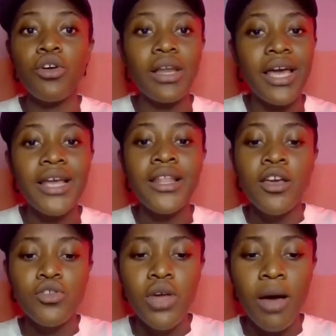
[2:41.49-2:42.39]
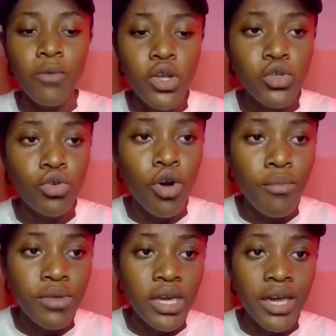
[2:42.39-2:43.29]
online. So I'm going to
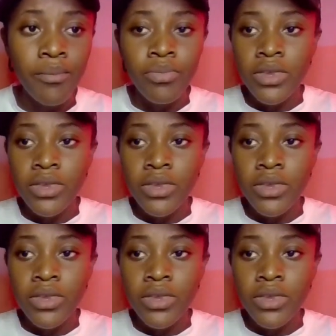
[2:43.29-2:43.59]
come here.